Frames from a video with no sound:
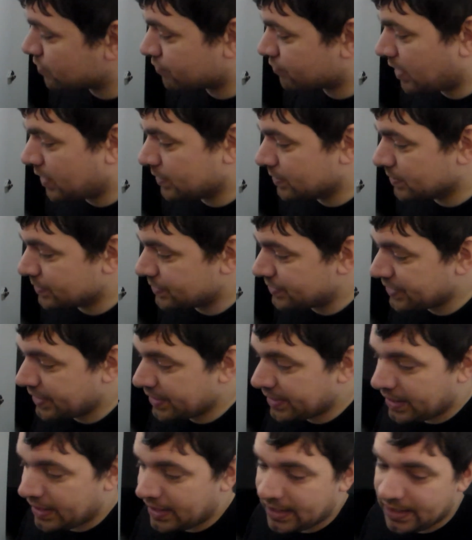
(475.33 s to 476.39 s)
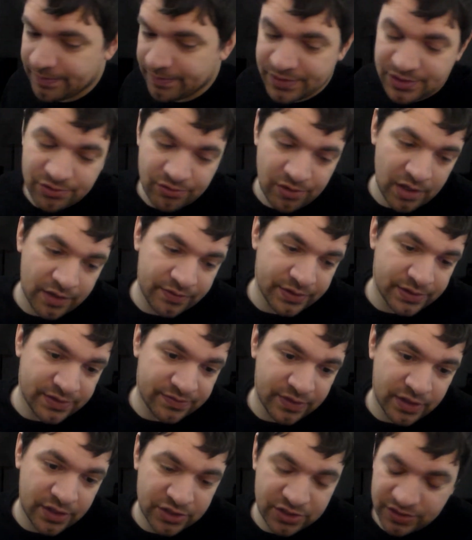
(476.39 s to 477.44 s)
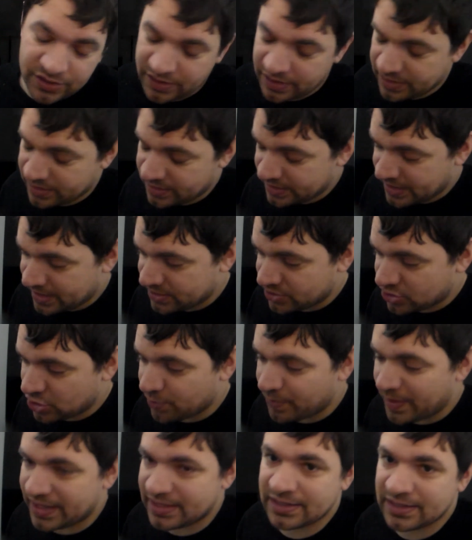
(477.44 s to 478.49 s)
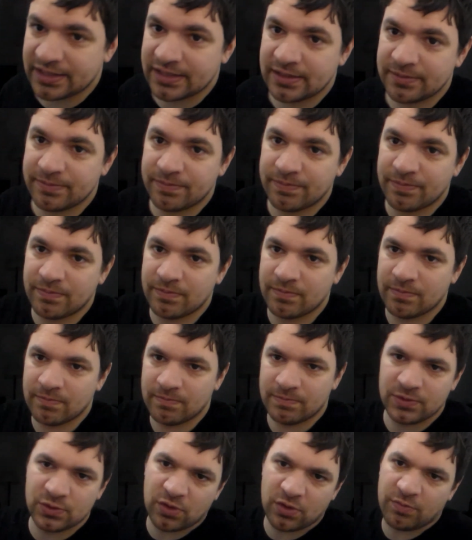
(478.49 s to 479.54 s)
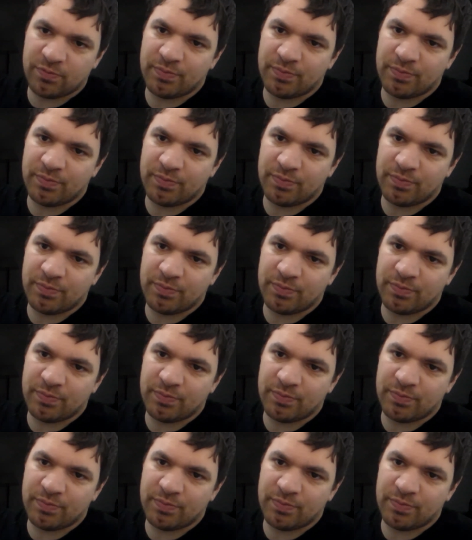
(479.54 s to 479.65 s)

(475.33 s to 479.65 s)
rolls. Mr. Oliver's version says ciabatta sort of